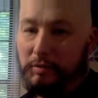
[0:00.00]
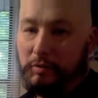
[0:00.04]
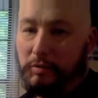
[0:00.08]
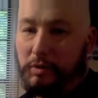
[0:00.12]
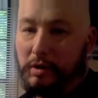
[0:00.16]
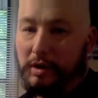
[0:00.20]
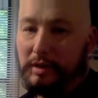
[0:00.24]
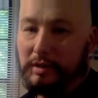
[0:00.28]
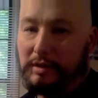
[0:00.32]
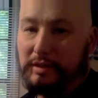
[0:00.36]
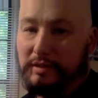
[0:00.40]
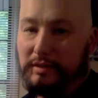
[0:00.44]
I've
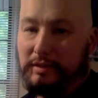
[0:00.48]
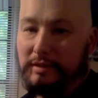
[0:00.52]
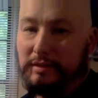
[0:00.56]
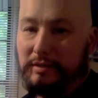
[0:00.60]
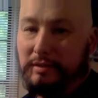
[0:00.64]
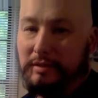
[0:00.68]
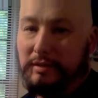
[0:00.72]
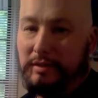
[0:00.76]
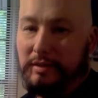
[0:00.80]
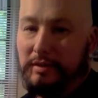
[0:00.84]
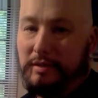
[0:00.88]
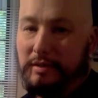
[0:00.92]
been rocking
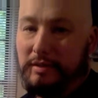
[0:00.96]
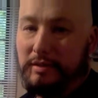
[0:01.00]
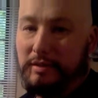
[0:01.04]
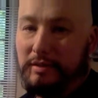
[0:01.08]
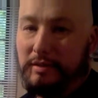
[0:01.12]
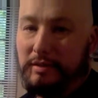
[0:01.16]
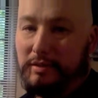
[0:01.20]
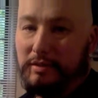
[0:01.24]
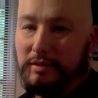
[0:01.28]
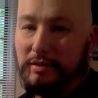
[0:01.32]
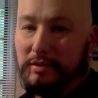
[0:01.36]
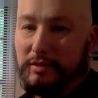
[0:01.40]

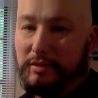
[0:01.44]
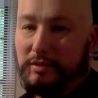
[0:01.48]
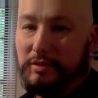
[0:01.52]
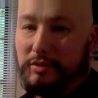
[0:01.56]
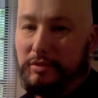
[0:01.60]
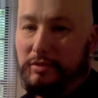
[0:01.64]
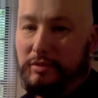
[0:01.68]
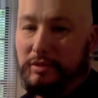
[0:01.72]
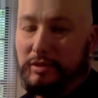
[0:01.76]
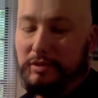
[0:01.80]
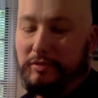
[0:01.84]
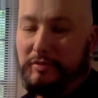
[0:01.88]

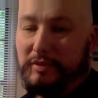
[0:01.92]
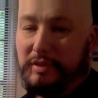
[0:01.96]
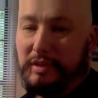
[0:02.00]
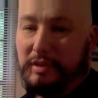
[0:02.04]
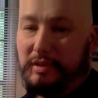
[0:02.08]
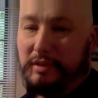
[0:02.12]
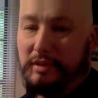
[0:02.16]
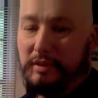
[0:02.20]
during this